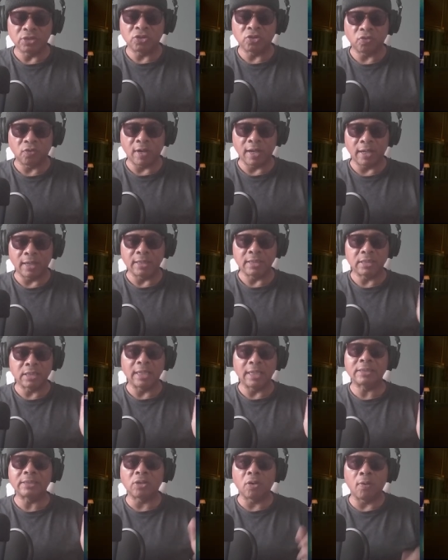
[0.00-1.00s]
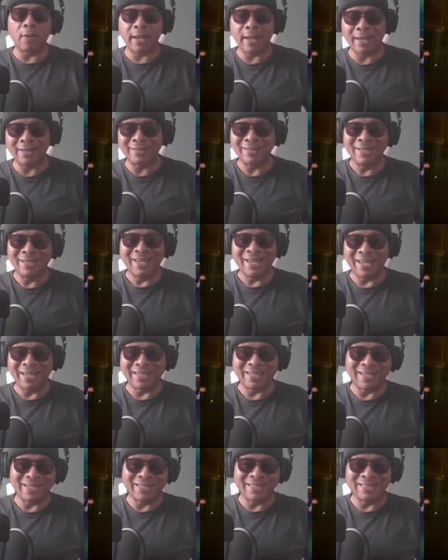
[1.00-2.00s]
trailer. So let's go ahead
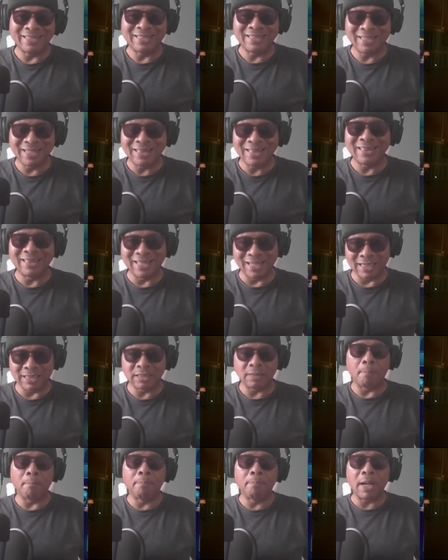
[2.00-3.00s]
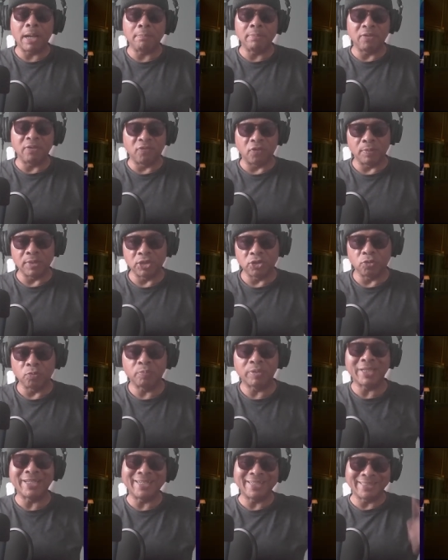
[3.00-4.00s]
and get into this. But before we do,
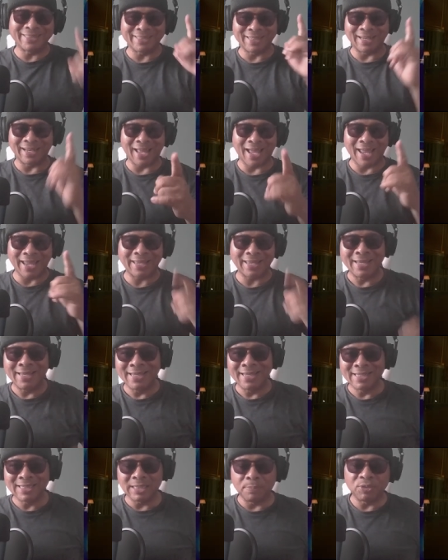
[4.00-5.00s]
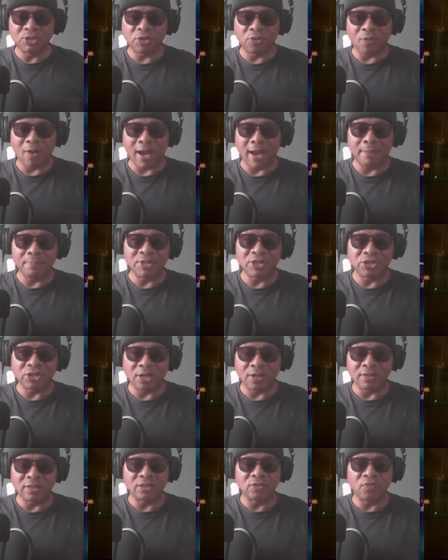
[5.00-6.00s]
please like, subscribe, and
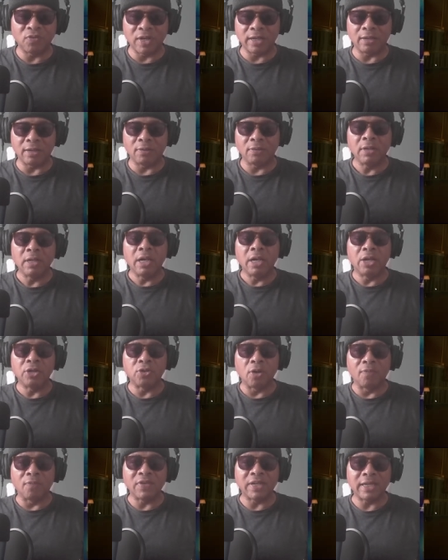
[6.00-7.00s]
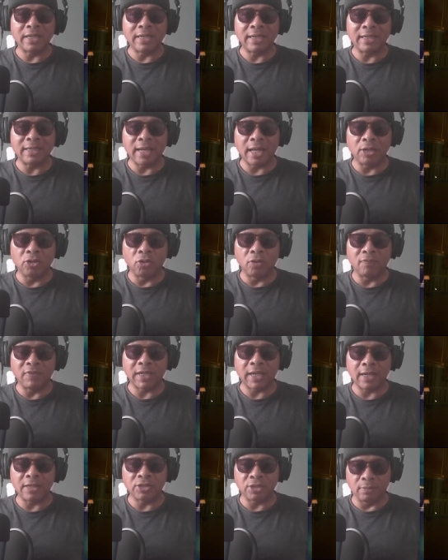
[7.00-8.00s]
share this video. And don't forget to hit that
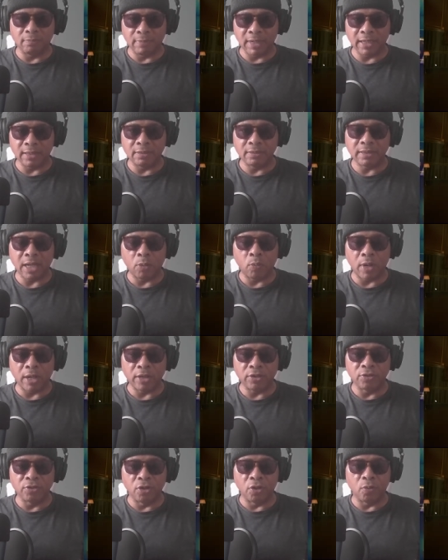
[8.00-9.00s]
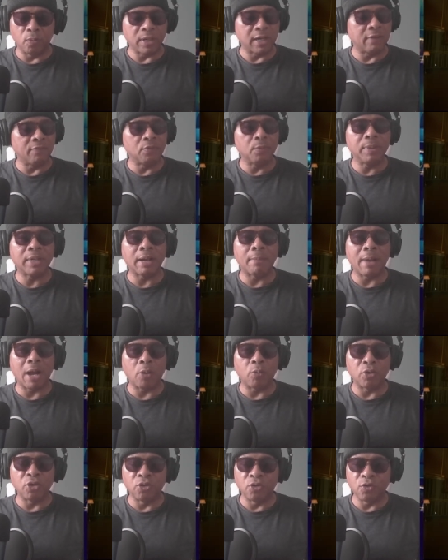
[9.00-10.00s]
notification bell. That way you know whenever we come
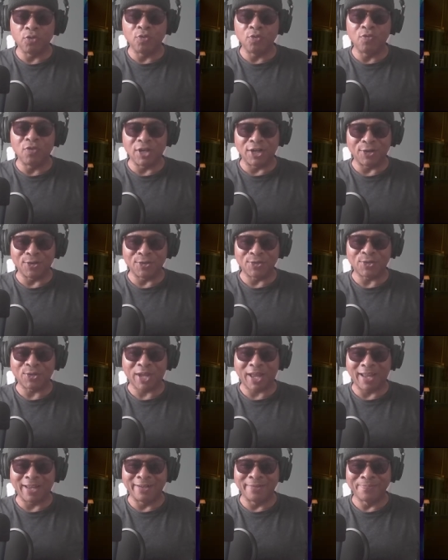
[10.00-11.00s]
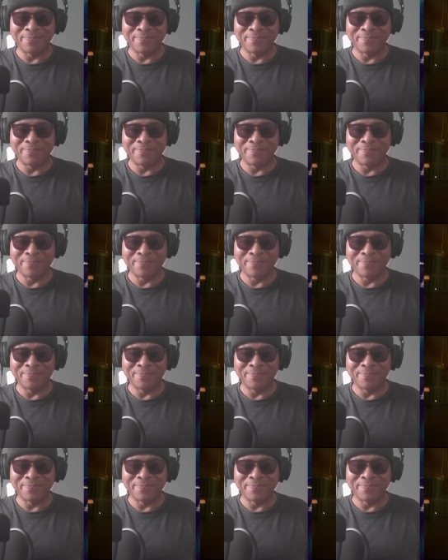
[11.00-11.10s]
out with new videos, okay?